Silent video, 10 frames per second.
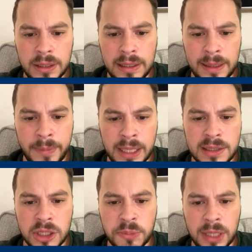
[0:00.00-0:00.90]
And
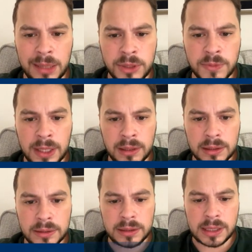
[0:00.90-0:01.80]
he's in his prime as well.
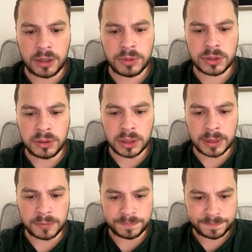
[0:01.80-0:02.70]
Is that who we're talking
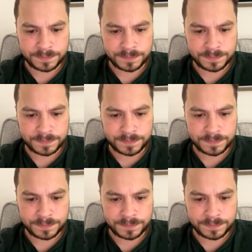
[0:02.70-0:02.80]
about?